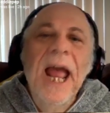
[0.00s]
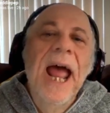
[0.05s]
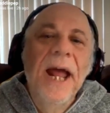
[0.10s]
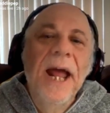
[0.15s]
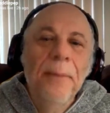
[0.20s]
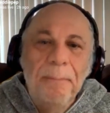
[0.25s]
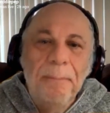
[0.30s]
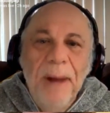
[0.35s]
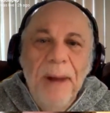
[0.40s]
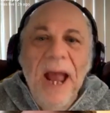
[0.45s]
and
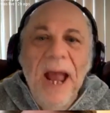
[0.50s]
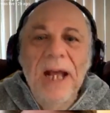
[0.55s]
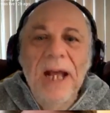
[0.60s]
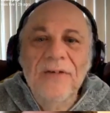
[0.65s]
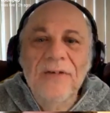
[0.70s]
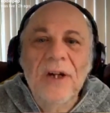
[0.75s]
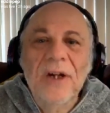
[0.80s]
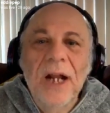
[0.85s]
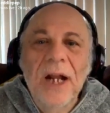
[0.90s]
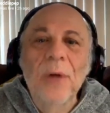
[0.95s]
pass it
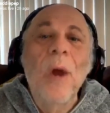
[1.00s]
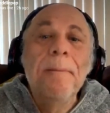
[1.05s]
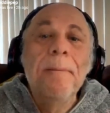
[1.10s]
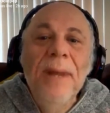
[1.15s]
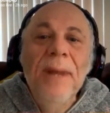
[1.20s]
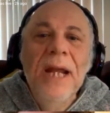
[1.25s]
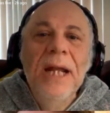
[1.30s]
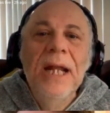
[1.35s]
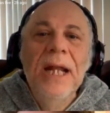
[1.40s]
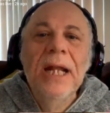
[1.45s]
anyway,
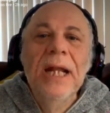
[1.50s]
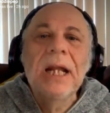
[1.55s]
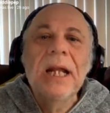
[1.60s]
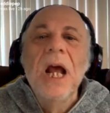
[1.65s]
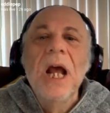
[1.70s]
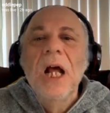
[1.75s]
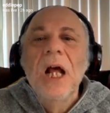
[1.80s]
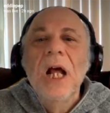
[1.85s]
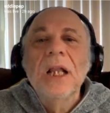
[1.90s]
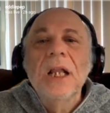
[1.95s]
meaning
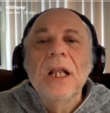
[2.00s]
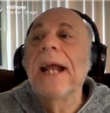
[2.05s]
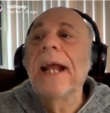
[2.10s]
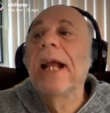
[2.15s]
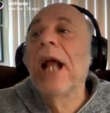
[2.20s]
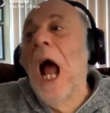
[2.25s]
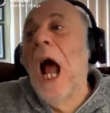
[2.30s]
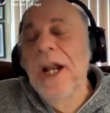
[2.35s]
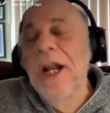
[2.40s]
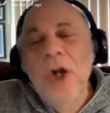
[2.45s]

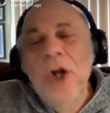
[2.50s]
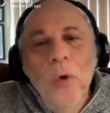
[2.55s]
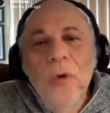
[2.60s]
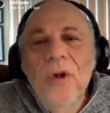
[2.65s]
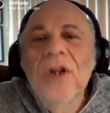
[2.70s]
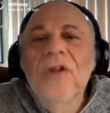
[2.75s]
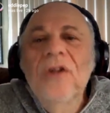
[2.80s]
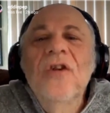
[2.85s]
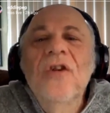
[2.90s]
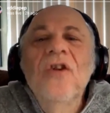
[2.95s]
I know
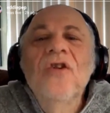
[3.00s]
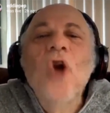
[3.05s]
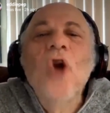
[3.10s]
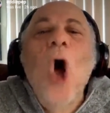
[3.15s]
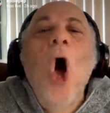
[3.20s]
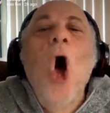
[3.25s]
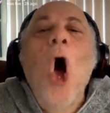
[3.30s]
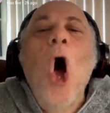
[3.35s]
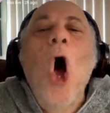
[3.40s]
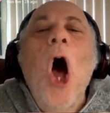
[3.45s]
this is
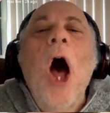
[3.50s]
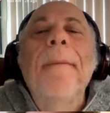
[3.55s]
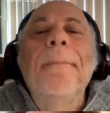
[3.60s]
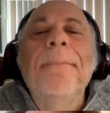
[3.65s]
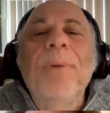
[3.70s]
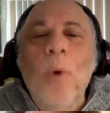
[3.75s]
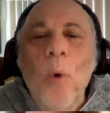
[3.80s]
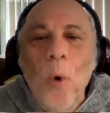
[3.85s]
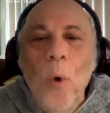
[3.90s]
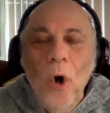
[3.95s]

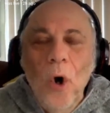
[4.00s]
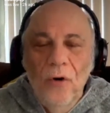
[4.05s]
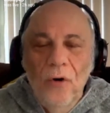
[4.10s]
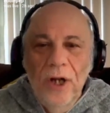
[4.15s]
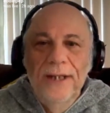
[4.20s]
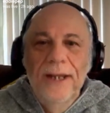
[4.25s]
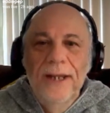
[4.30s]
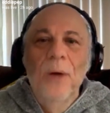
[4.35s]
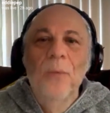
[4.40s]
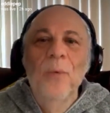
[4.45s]
abhorrent
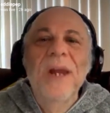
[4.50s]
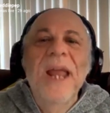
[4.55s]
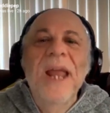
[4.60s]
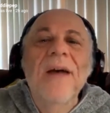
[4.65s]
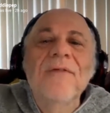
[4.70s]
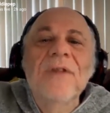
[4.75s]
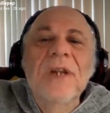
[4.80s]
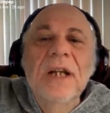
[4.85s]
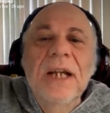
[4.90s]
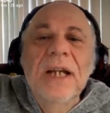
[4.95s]
that we have
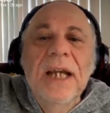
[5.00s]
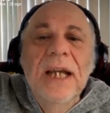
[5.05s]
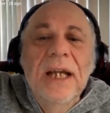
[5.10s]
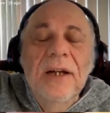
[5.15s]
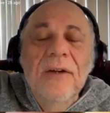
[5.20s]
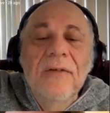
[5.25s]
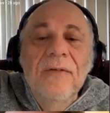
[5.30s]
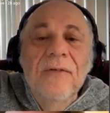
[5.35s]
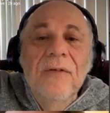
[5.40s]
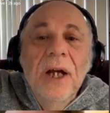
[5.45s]
to
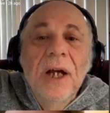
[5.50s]
give